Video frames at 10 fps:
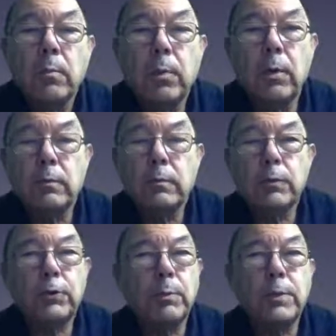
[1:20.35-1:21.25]
But
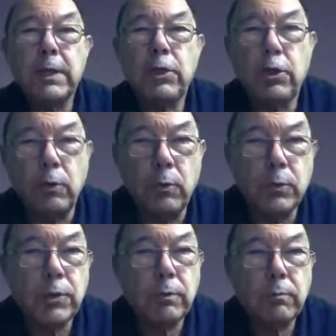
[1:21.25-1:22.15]
some
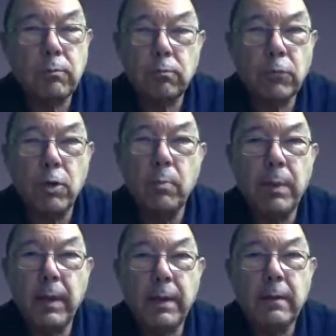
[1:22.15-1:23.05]
tissues can
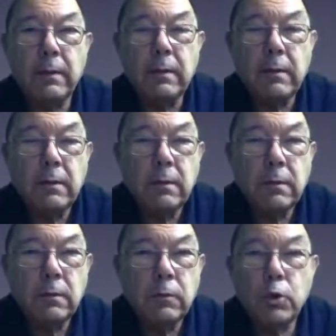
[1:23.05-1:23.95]
be
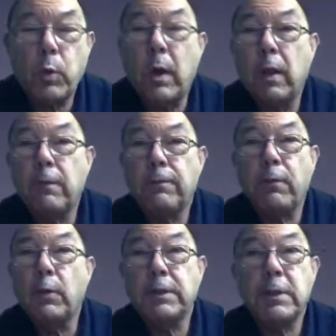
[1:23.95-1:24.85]
12,
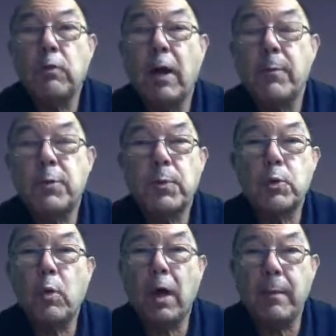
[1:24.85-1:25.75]
14 grams per
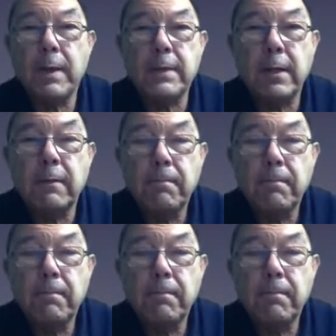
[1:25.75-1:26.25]
square meter.